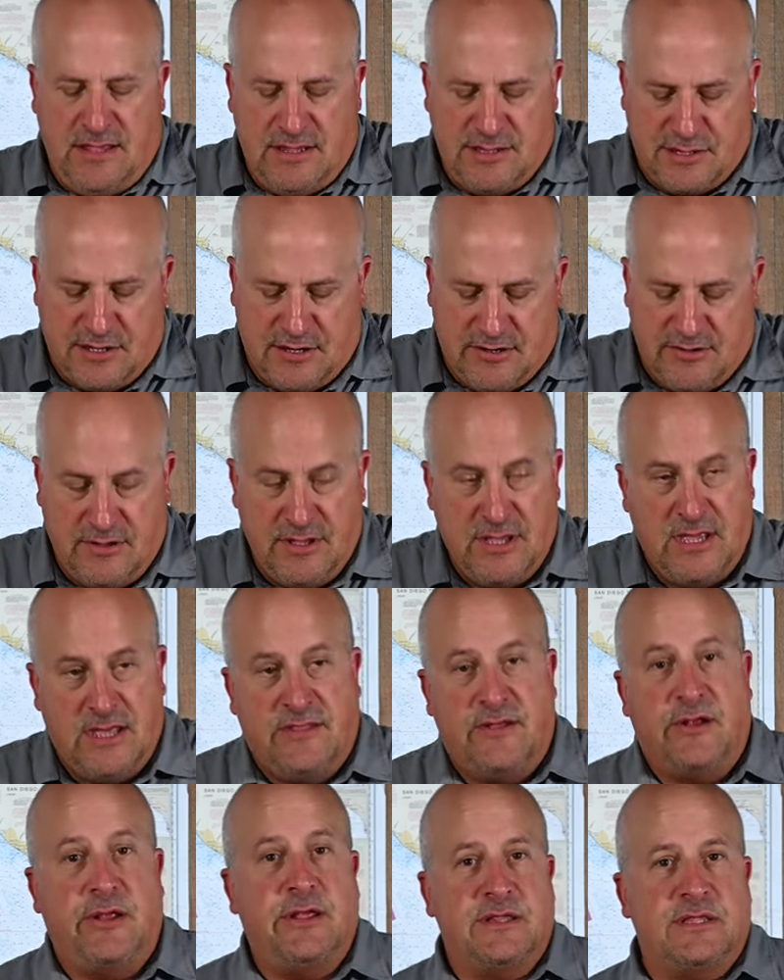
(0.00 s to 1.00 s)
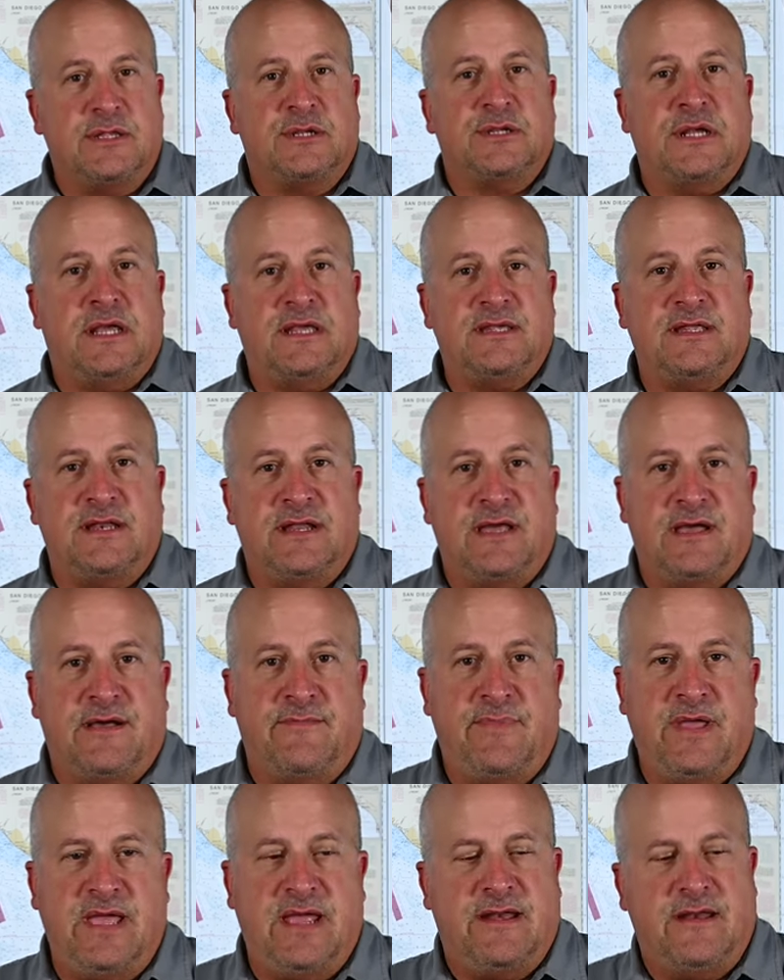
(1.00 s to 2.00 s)
So they're used to chasing
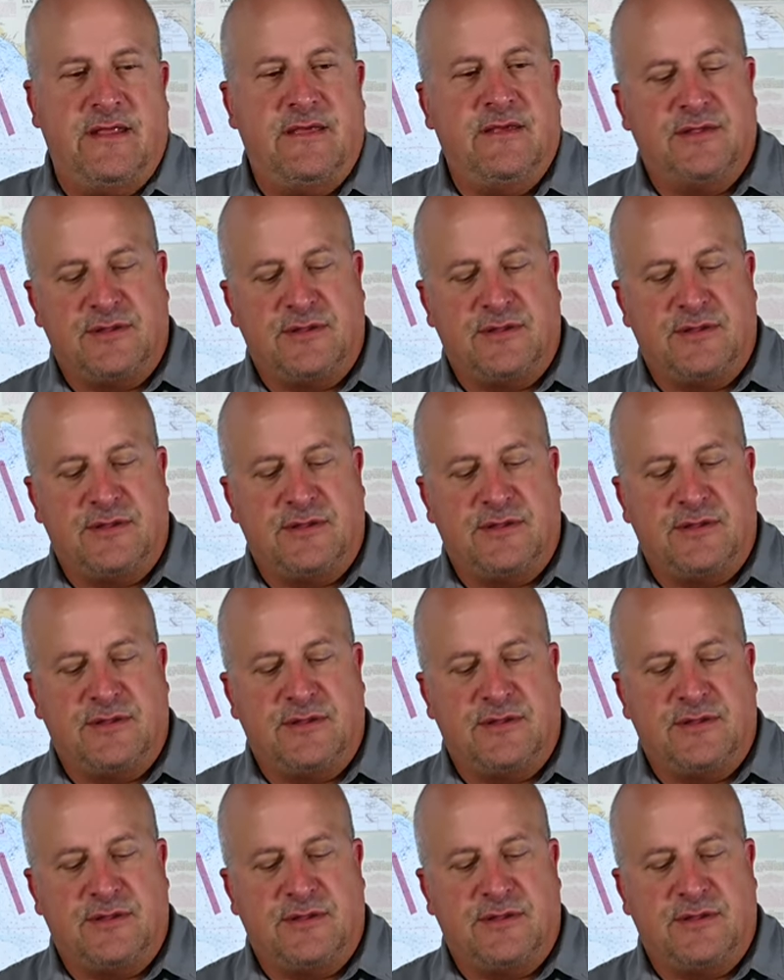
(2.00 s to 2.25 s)
down bait.